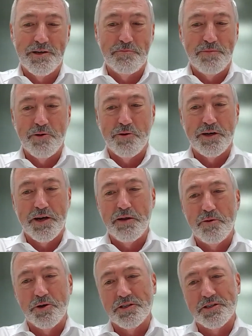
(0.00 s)
beyond
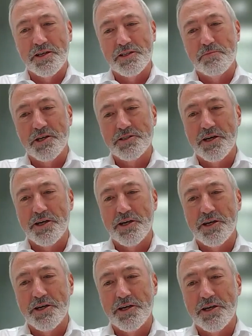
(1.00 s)
anybody's
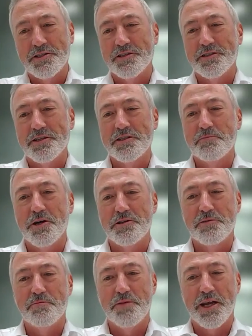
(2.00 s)
expectations, I suppose, in
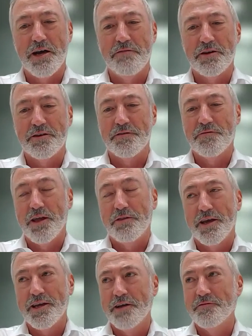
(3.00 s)
being able to defend their
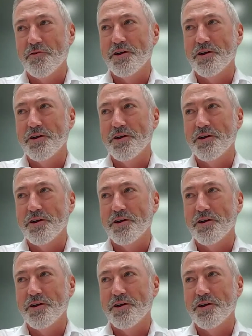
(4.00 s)
country.